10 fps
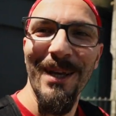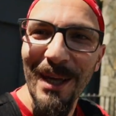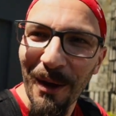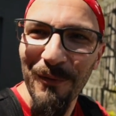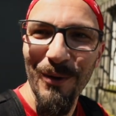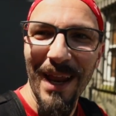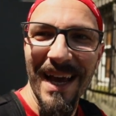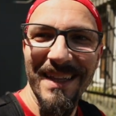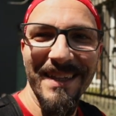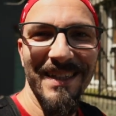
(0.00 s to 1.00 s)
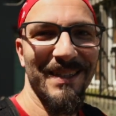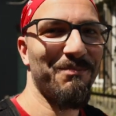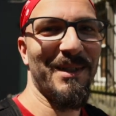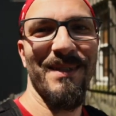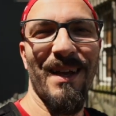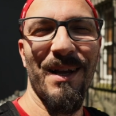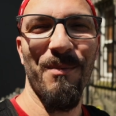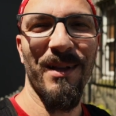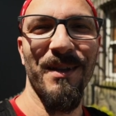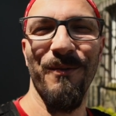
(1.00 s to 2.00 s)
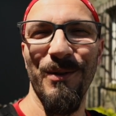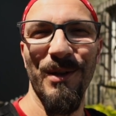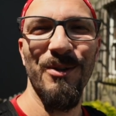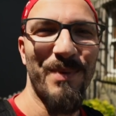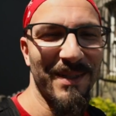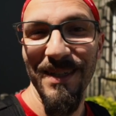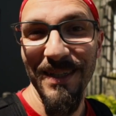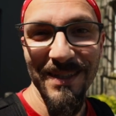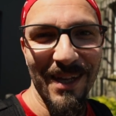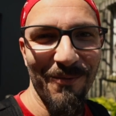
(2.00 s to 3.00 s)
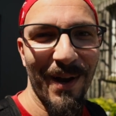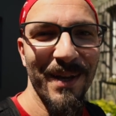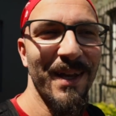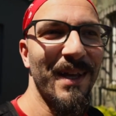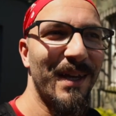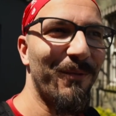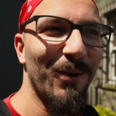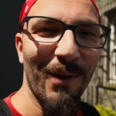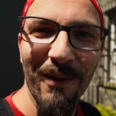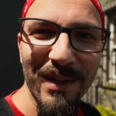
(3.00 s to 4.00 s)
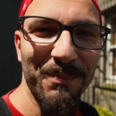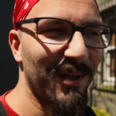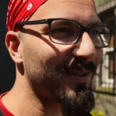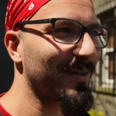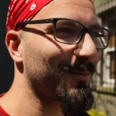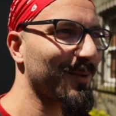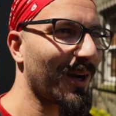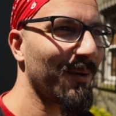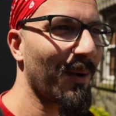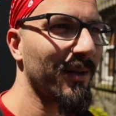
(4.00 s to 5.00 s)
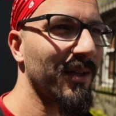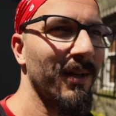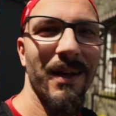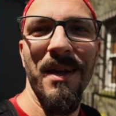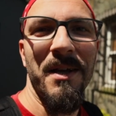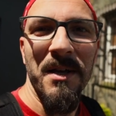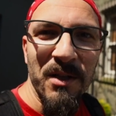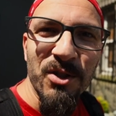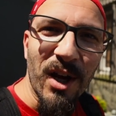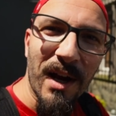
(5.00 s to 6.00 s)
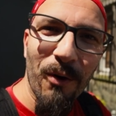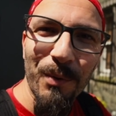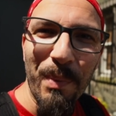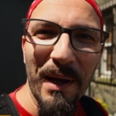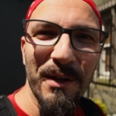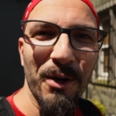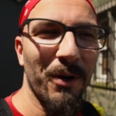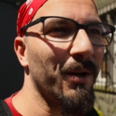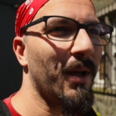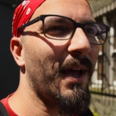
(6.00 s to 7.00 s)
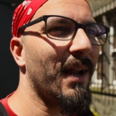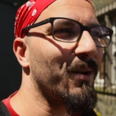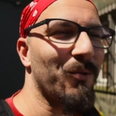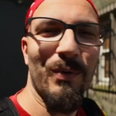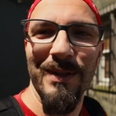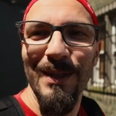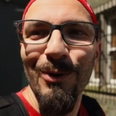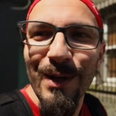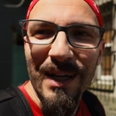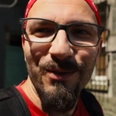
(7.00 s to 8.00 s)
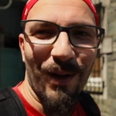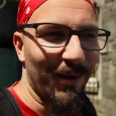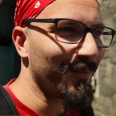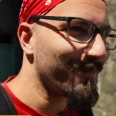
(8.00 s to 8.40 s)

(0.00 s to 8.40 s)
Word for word: if you liked this, press the like button. If you didn't, press the dislike button. If you loved it, press the subscribe button. Check our Patreon and we'll see you in the next one.